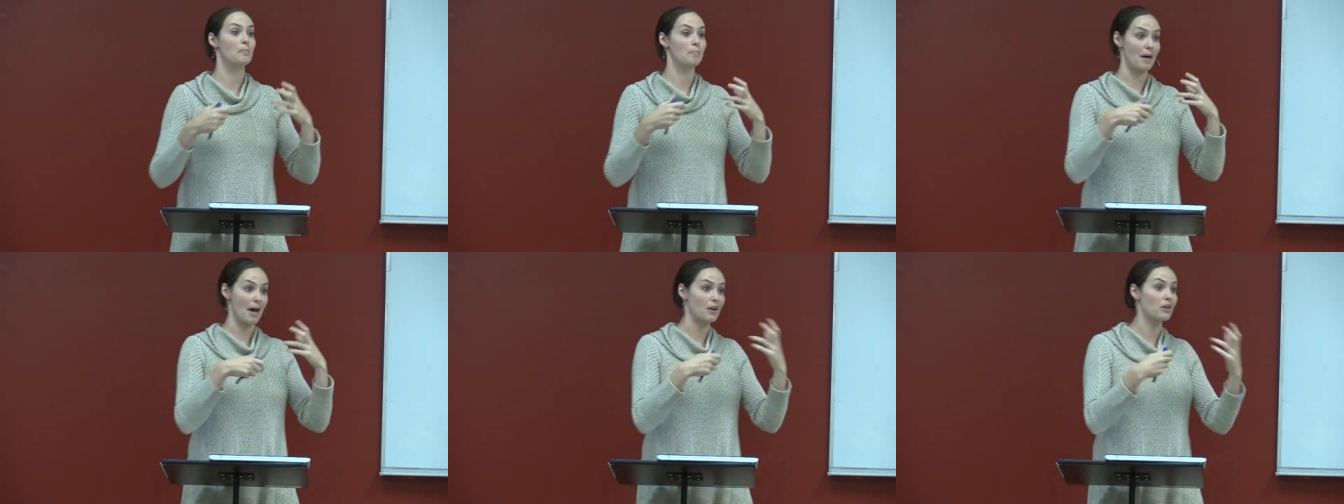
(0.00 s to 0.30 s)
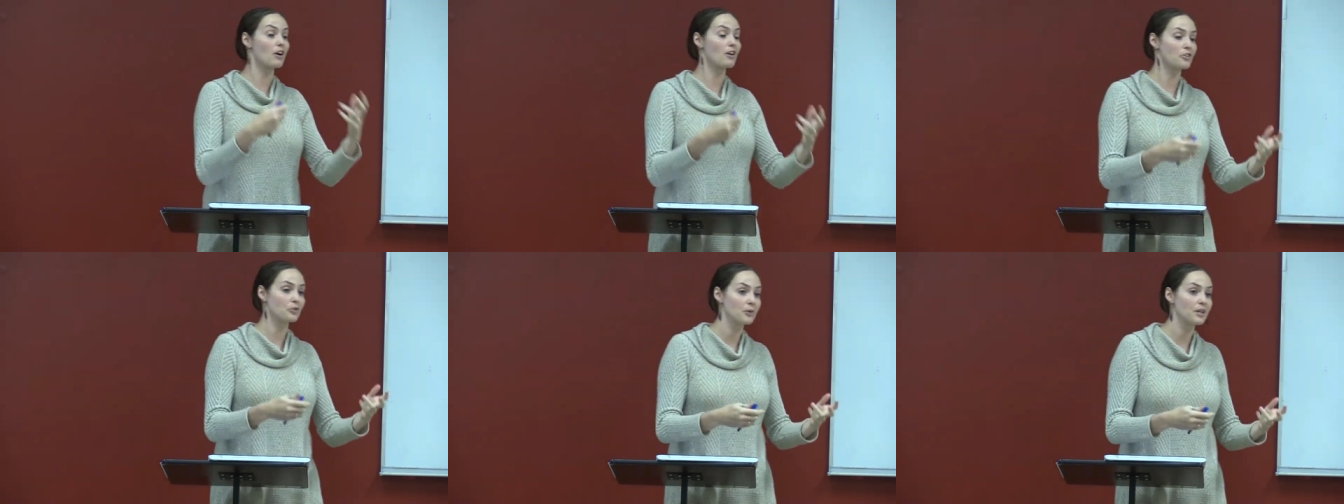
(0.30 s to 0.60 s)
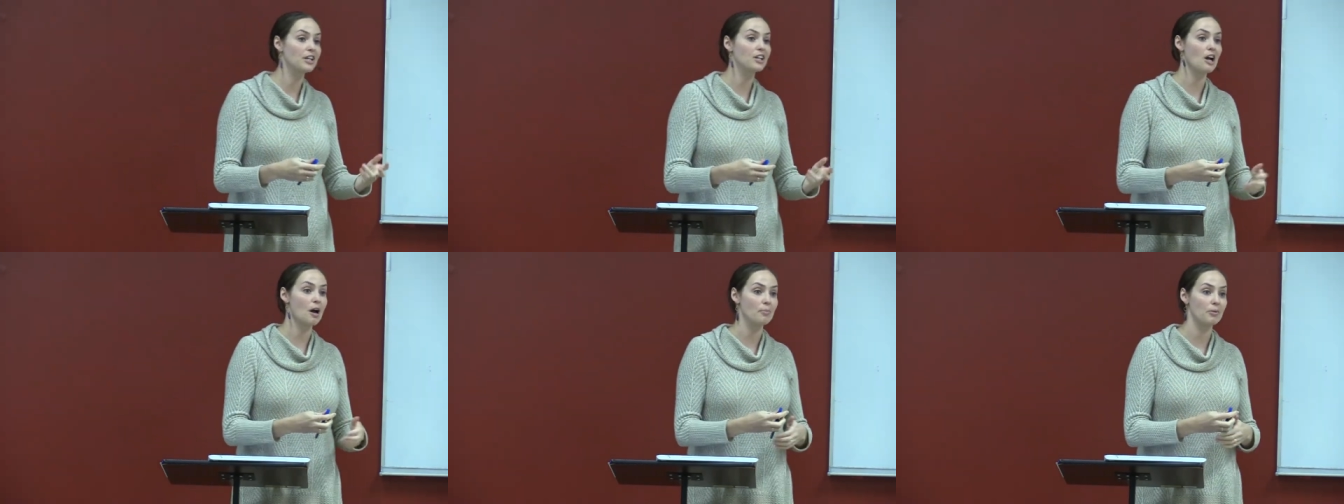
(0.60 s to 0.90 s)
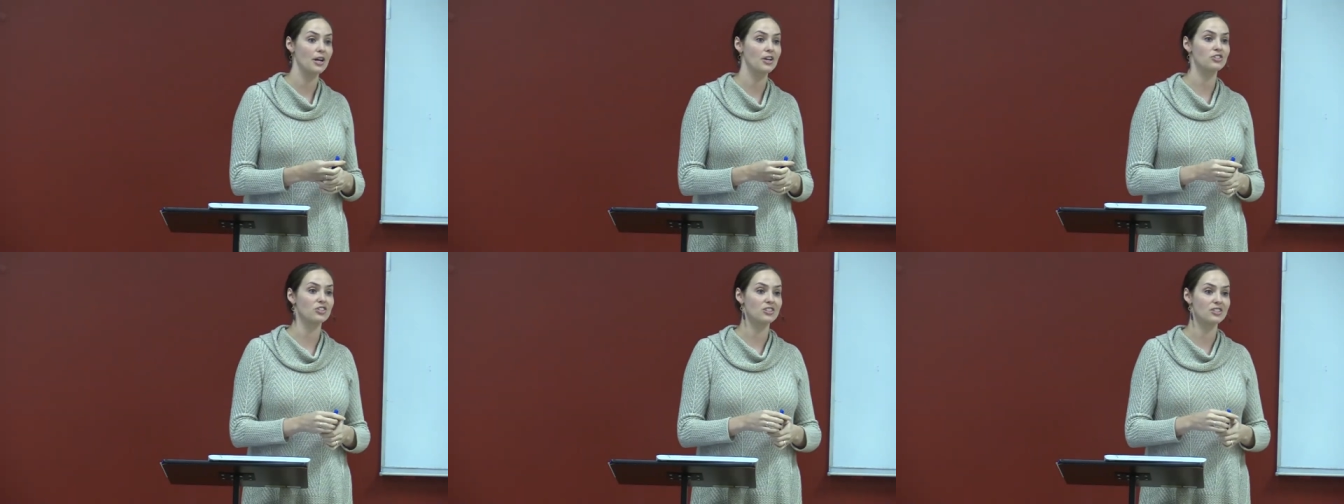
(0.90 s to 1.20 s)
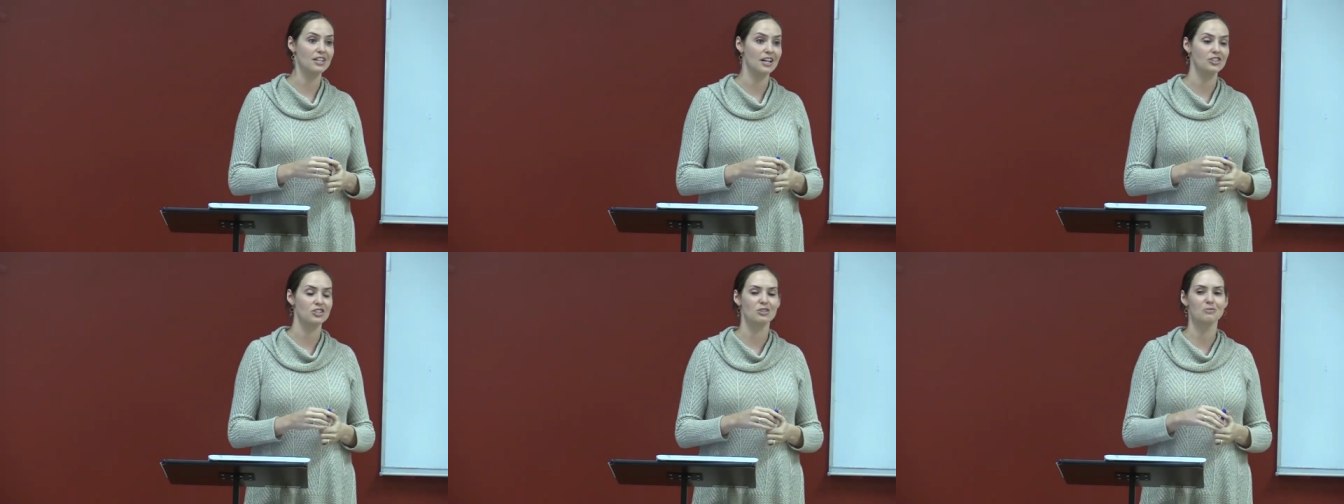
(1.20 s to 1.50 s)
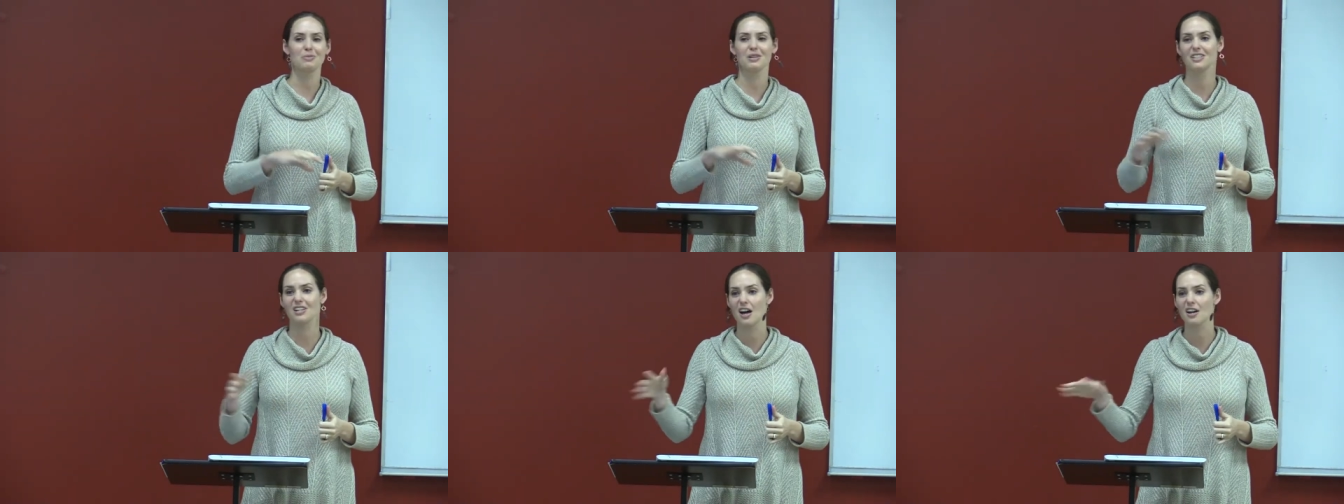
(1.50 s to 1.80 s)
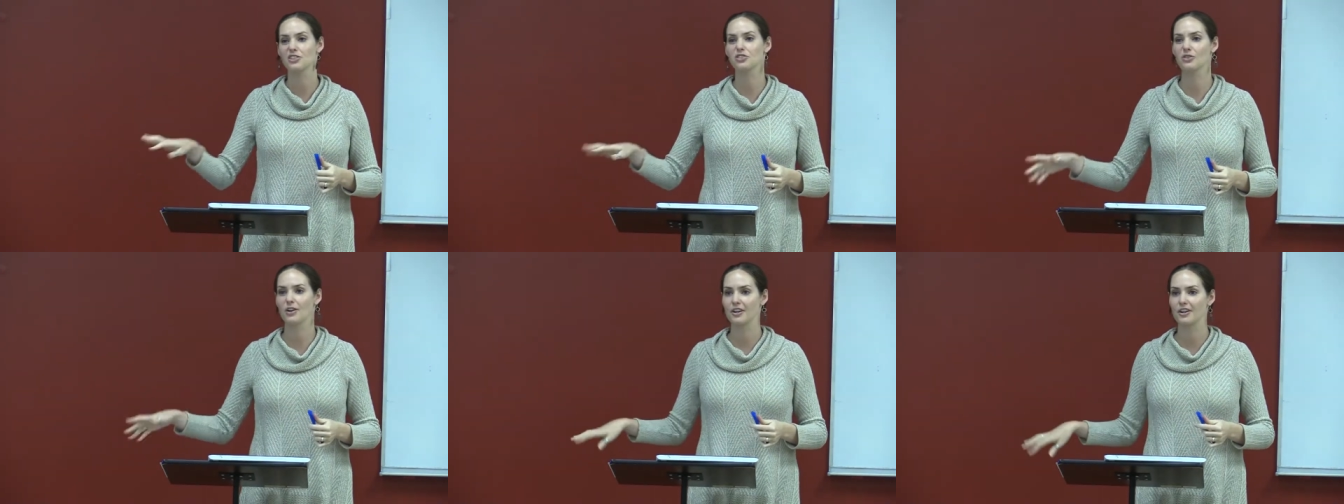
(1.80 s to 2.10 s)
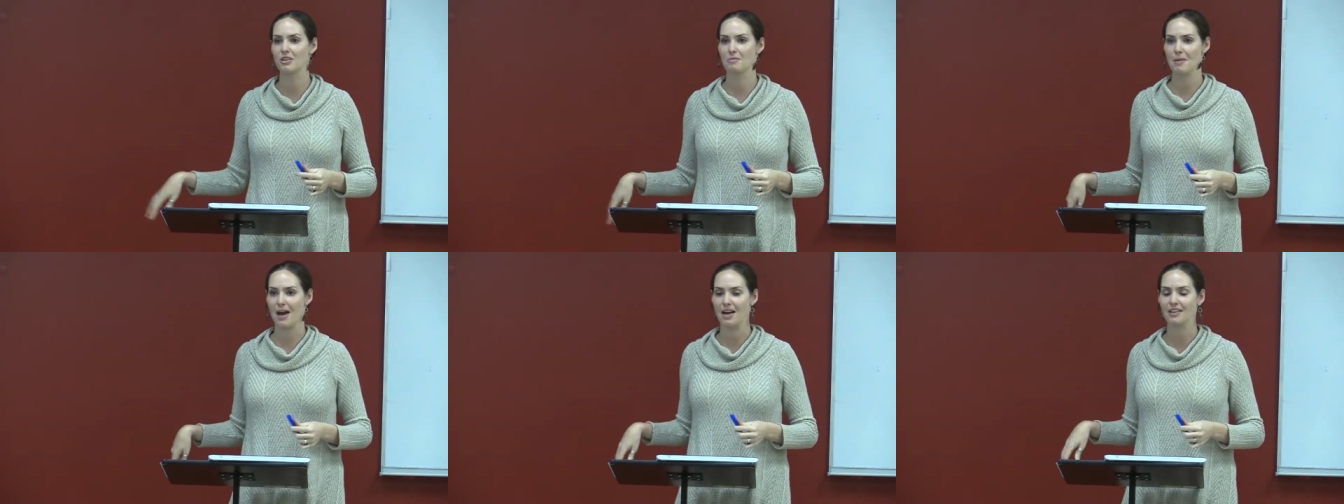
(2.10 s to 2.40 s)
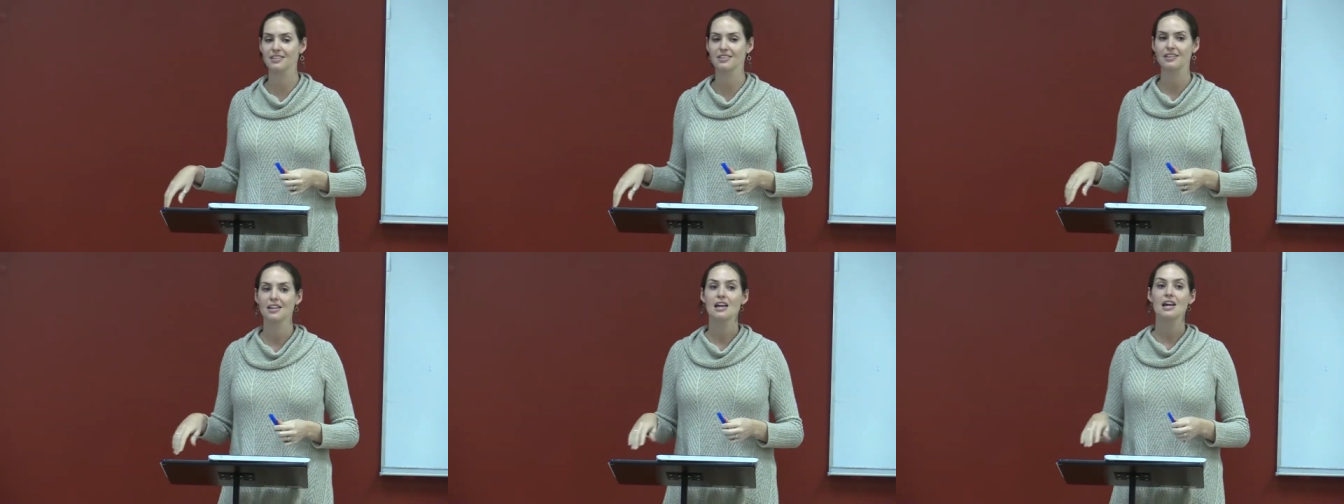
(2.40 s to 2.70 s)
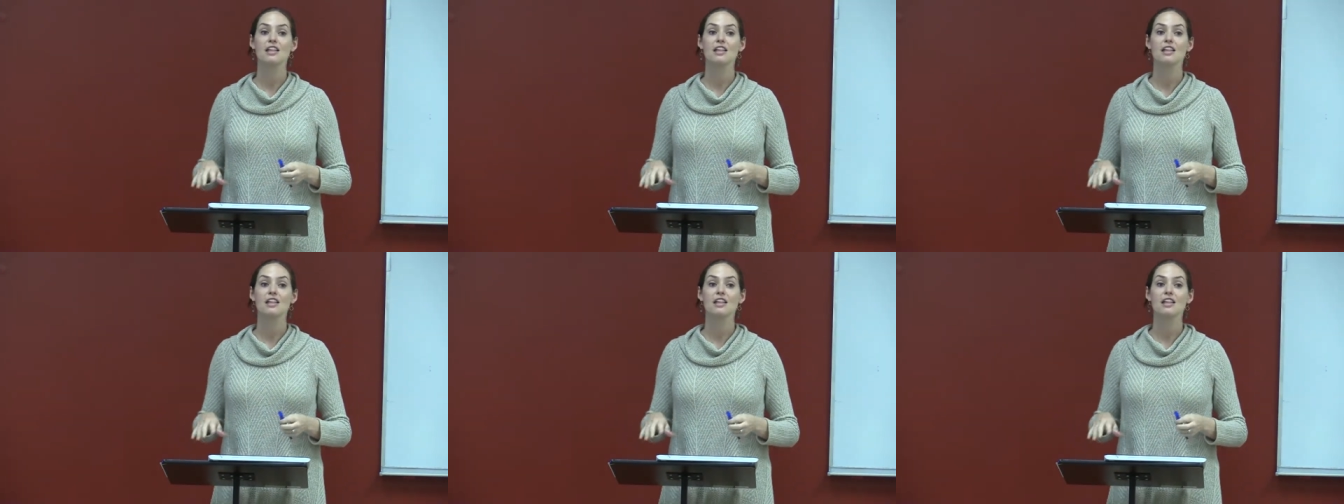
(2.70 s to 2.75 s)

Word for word: better on the reading comprehension section but not as great on the math,